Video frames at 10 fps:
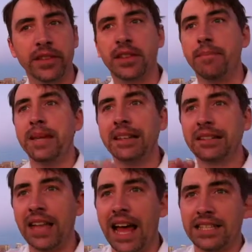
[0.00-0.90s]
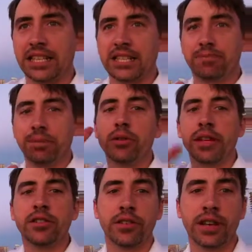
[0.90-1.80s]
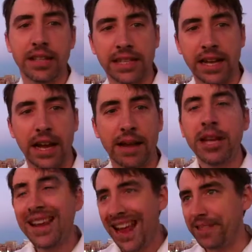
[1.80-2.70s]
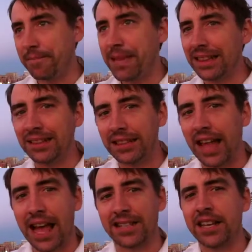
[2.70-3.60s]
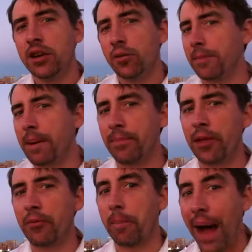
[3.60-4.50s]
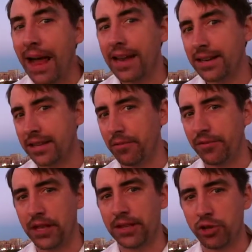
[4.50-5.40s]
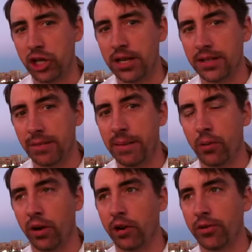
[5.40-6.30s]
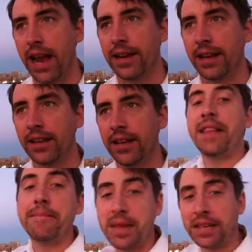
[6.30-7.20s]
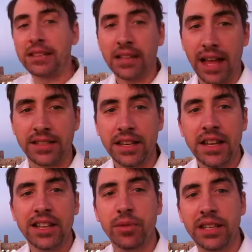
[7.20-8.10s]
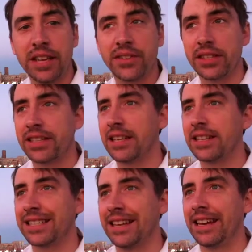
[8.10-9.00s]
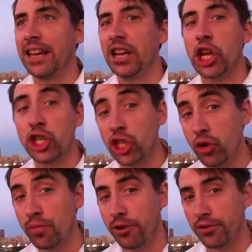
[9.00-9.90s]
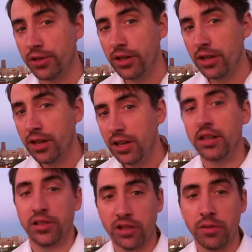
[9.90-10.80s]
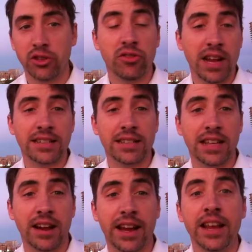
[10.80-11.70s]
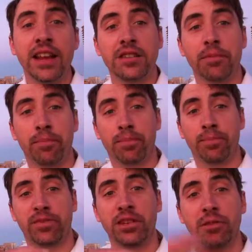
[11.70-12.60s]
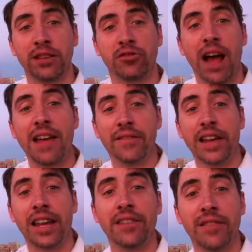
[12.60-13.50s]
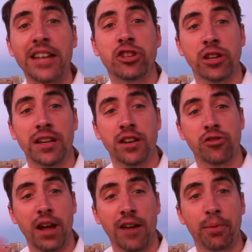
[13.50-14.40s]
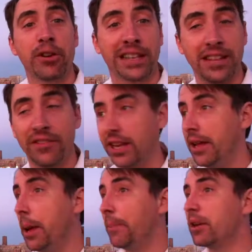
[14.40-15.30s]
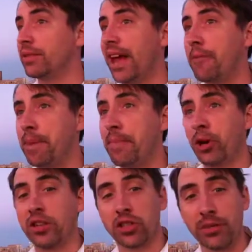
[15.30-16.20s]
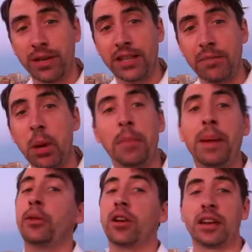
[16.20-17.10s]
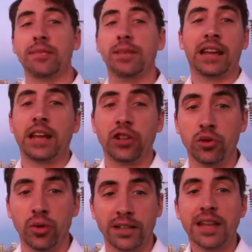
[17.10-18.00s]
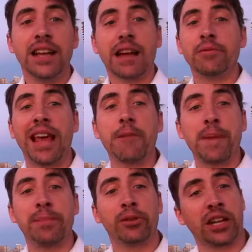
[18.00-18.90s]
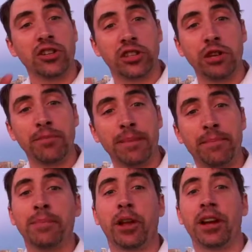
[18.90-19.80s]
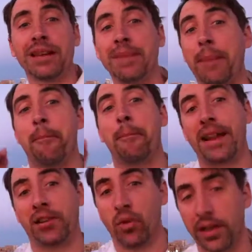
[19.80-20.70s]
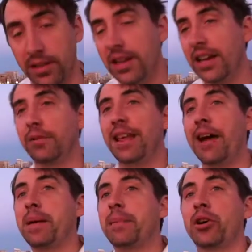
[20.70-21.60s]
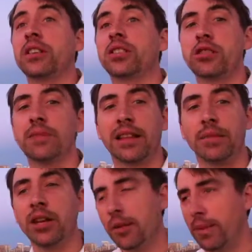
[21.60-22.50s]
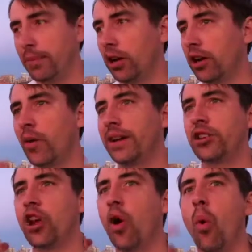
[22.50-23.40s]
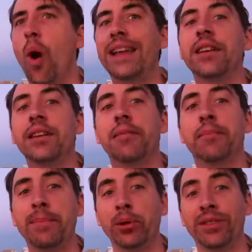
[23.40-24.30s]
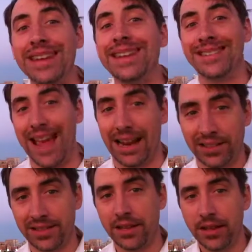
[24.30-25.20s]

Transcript: The middle class exploded during this time, and the middle class were the people that were buying some of these machines that people were creating. And that middle class is what gives us things like consumers. Consumers are necessary to to drive invention and to drive productivity. Because without people consuming them, people aren't going to be making new ones. And without people to consume them, people aren't going to make better ones. And without people consuming them, people aren't going to know what people need next.